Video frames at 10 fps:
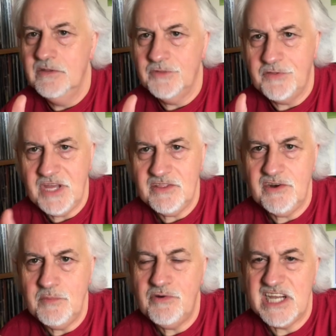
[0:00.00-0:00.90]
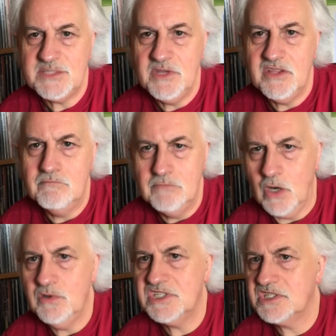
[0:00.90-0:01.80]
The thing that impressed me the
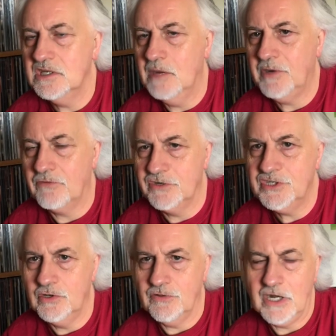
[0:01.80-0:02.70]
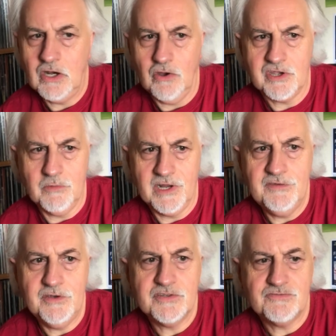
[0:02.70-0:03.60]
most about Return of the Lloigor when I
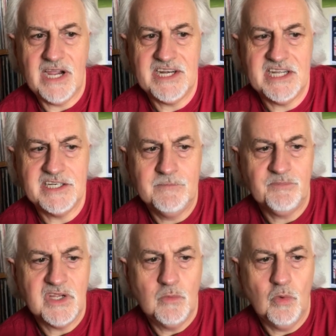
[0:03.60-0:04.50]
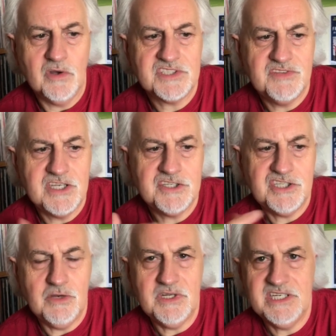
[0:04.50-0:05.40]
first read it was the
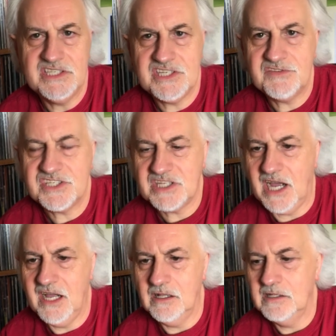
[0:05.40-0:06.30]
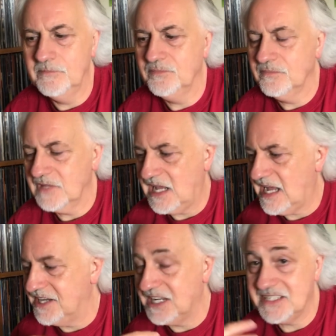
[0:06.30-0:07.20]
assuredness of style
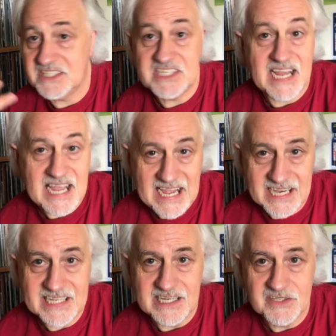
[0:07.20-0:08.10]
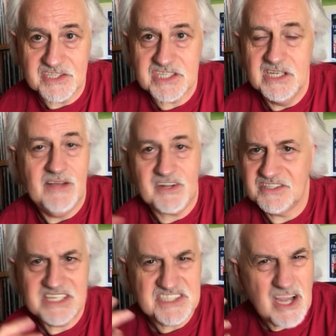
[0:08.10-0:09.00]
and, as I say, elegance,
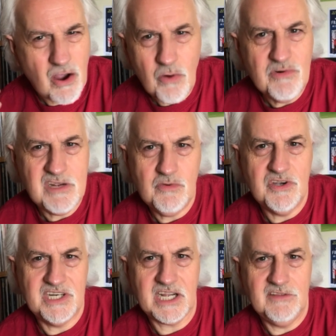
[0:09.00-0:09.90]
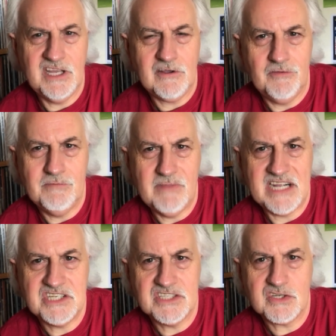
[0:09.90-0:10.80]
because that's the only word I can think of that
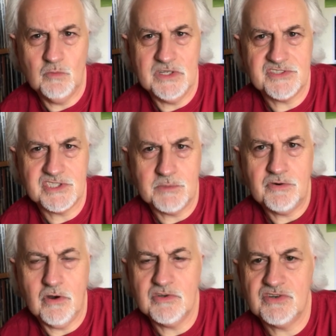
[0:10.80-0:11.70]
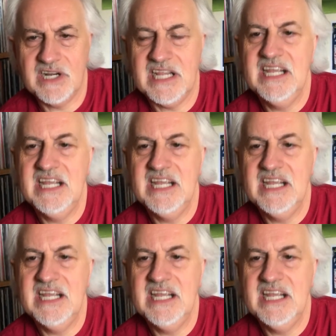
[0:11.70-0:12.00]
matches Wilson's approach, really,